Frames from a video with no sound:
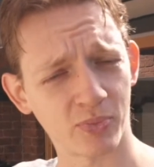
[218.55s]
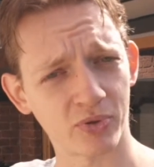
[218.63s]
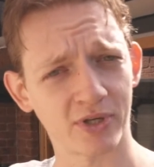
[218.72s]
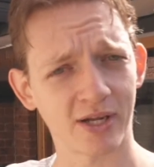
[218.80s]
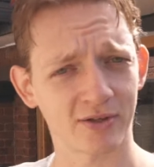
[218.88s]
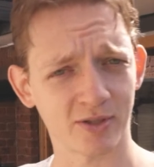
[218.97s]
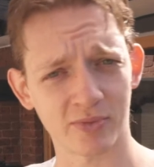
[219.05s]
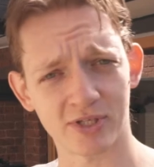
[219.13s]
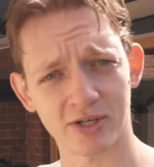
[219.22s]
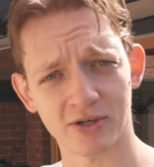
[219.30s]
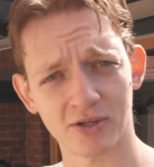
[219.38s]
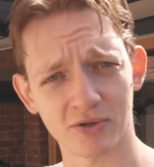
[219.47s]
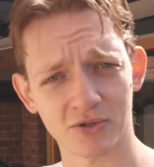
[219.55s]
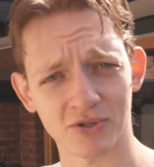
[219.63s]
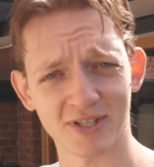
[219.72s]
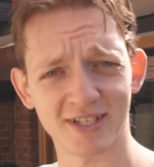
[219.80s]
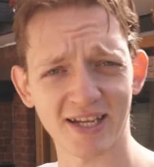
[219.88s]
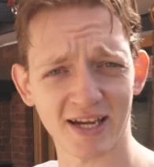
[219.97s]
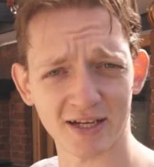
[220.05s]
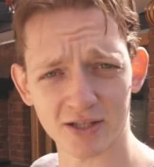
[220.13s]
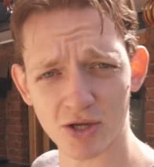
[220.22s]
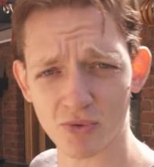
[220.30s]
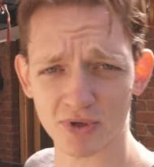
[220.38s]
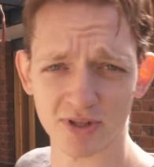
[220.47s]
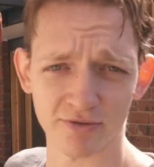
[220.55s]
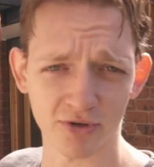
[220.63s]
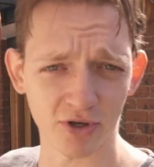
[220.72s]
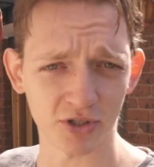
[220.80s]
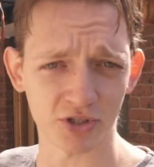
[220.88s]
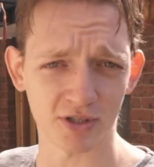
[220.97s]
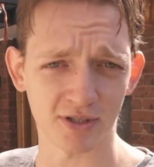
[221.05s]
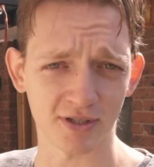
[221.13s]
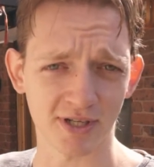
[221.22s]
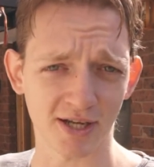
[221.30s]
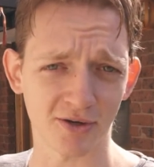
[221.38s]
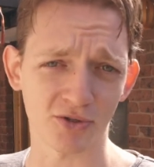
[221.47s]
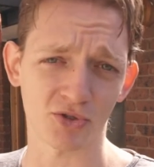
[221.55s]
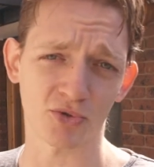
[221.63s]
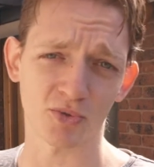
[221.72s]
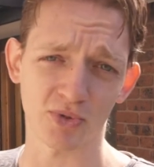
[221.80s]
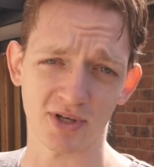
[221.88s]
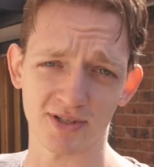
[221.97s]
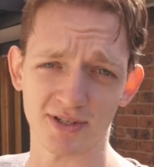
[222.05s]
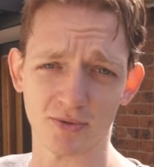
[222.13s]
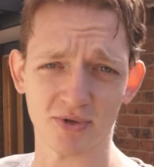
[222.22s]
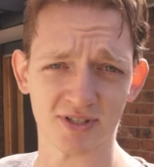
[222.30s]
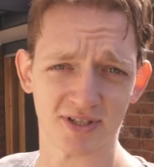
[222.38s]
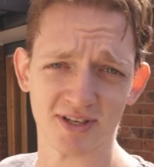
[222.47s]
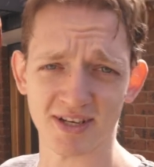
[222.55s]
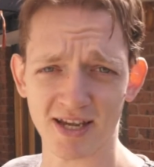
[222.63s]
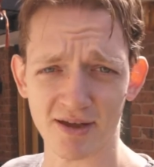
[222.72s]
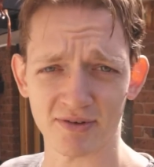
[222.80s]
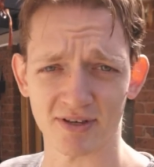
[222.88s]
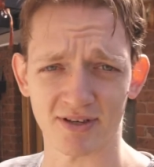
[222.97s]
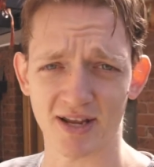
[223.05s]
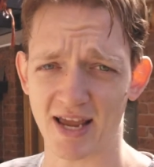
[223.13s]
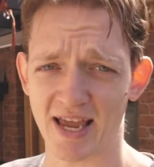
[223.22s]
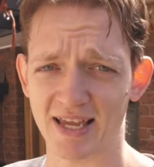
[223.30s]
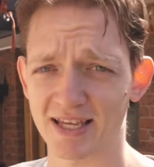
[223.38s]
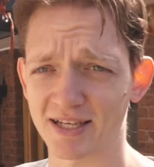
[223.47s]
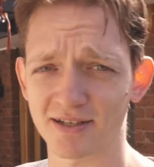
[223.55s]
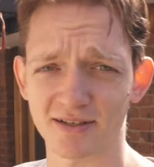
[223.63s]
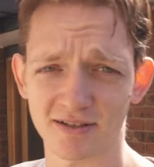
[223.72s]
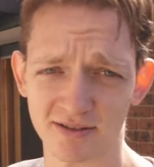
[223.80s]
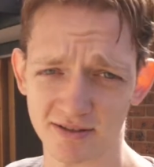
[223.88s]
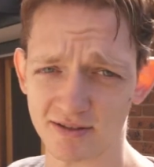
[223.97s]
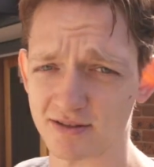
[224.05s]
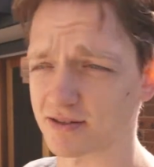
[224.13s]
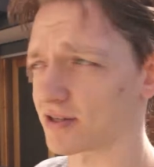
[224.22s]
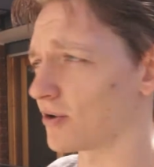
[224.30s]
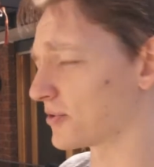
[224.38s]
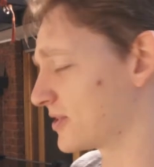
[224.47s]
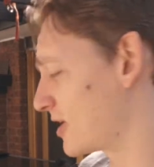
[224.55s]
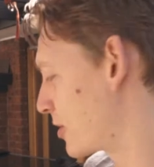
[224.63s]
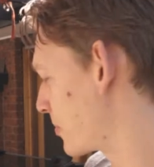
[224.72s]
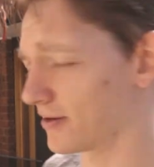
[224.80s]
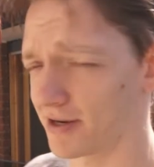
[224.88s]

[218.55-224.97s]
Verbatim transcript: put down some material onto the deck and lowered the furniture down onto it because I wasn't gonna have it hanging this whole time.